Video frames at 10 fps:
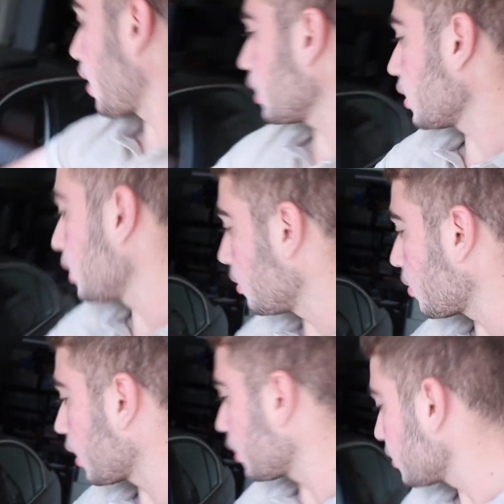I'm
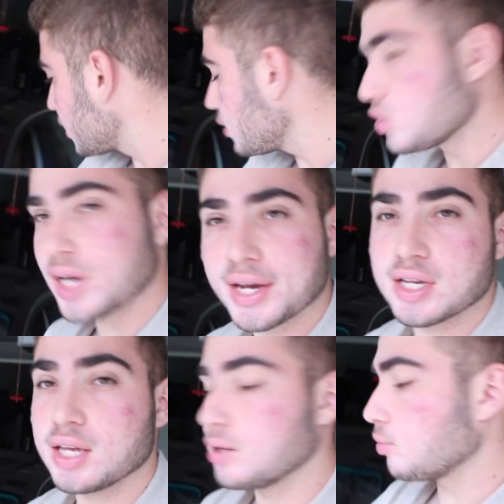not gonna tease you guys
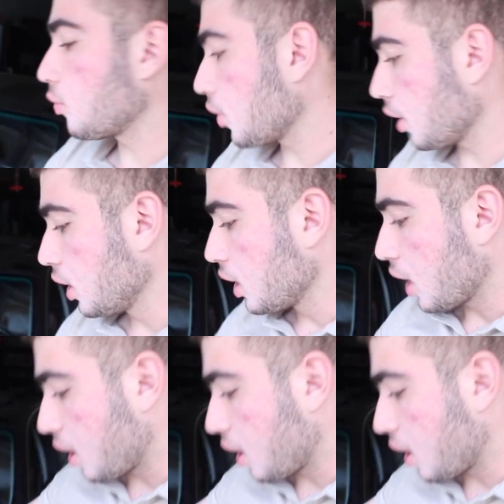anymore.